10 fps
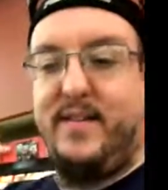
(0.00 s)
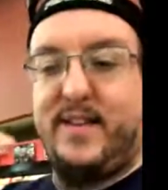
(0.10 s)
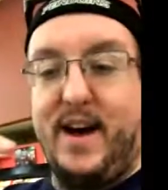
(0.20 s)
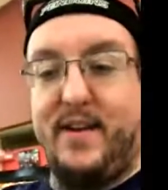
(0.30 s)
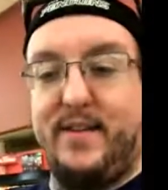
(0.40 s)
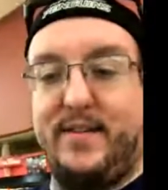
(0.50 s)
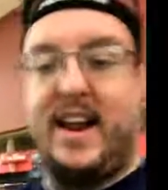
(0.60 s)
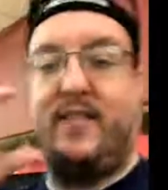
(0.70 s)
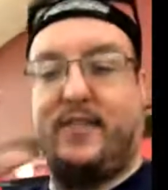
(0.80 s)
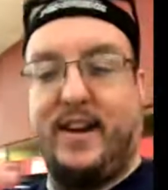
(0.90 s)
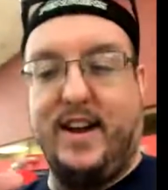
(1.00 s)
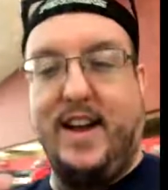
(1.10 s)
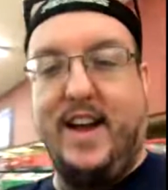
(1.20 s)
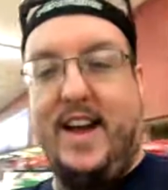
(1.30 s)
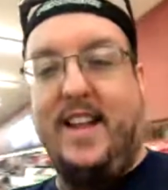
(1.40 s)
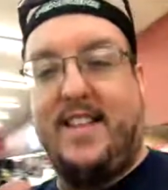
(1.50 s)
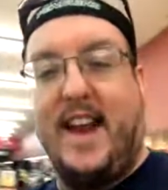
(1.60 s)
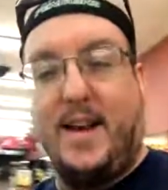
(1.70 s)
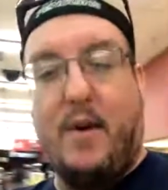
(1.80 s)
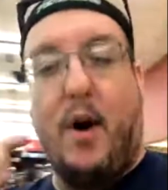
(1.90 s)
and actually take them all at
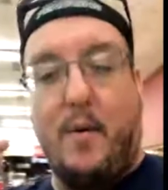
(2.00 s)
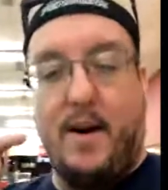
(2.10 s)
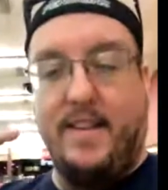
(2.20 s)
once.